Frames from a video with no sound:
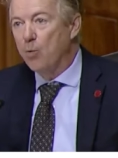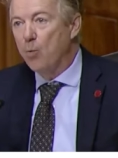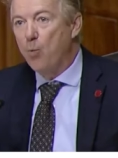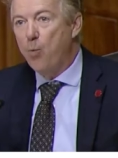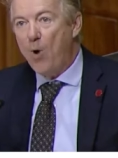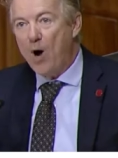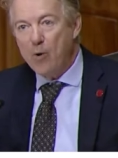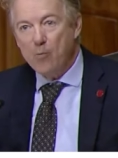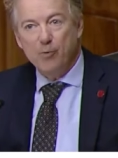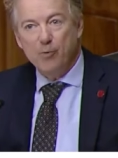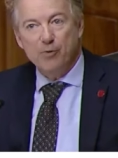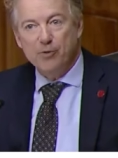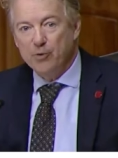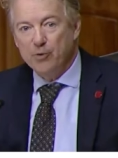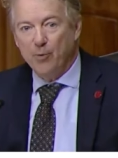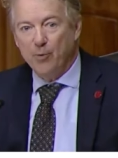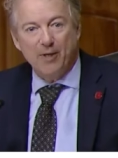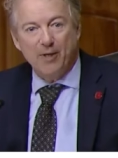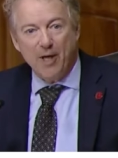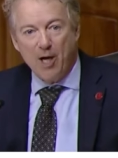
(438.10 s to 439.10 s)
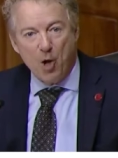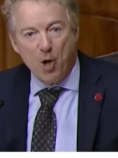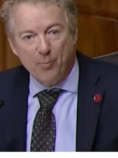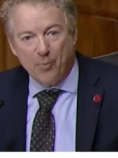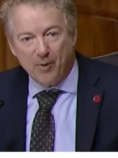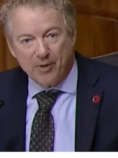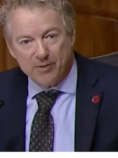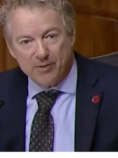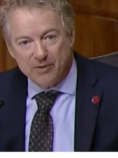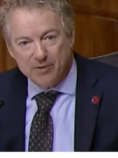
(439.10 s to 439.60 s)
Why wouldn't you want to
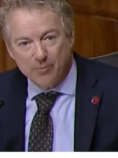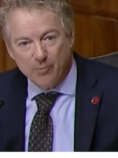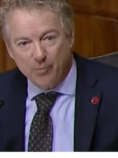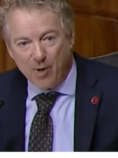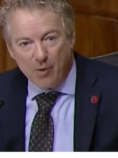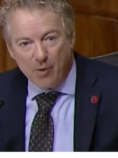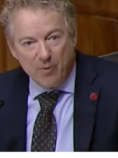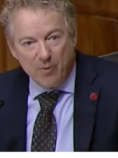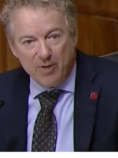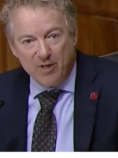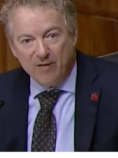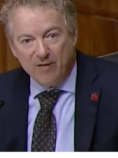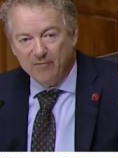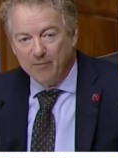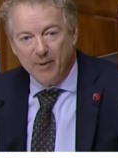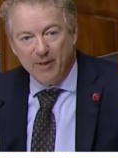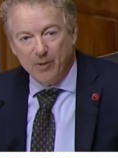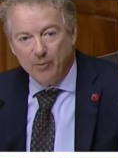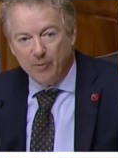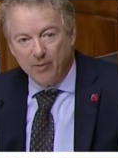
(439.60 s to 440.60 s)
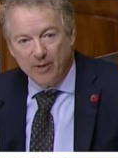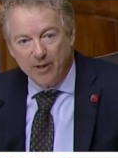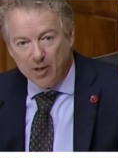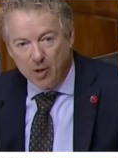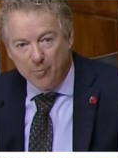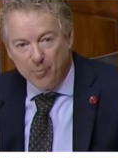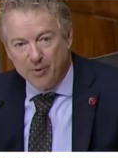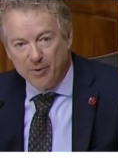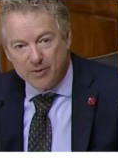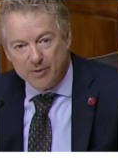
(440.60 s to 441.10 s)
help us? Why wouldn't everybody want to
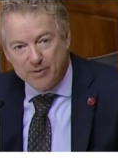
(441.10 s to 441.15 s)
help